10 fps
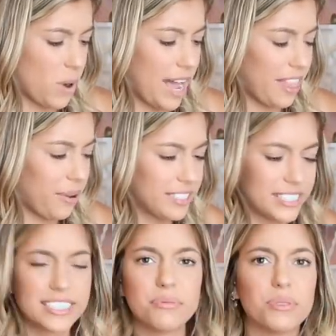Wow, that
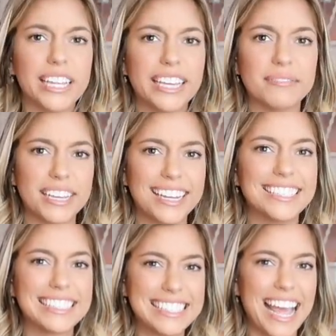was really
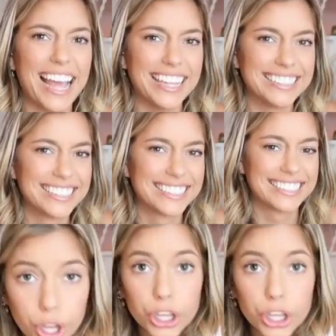intense.